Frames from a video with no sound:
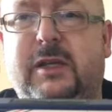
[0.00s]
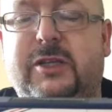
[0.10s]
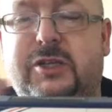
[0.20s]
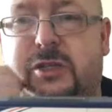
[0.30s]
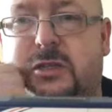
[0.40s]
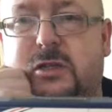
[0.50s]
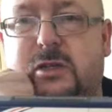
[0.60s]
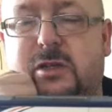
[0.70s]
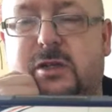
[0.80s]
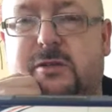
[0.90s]
each
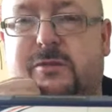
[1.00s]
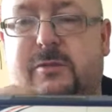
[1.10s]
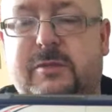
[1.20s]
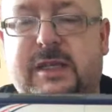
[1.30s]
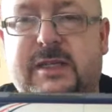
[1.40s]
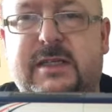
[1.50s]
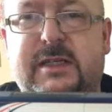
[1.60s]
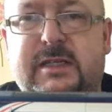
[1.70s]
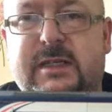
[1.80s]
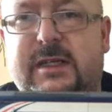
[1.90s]
from
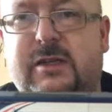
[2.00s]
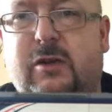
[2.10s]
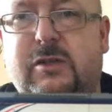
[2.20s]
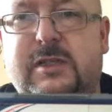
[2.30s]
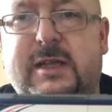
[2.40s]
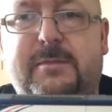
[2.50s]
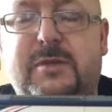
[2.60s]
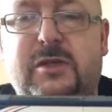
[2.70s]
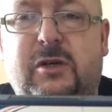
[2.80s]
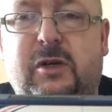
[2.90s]
DCC
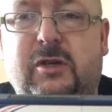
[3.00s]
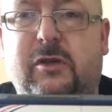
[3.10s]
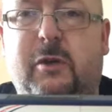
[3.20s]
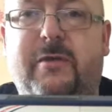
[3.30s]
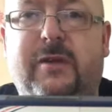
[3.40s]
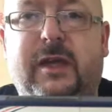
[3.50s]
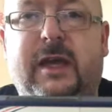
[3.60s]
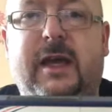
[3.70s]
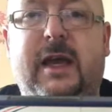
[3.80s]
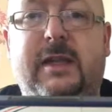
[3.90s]
Concepts or whoever your